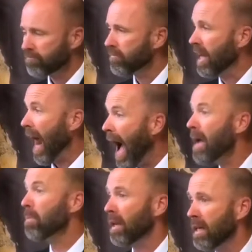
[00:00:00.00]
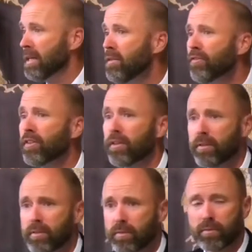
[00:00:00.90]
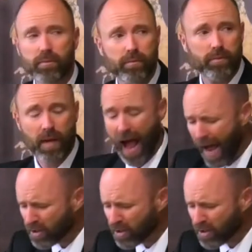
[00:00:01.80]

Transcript: And I believe, I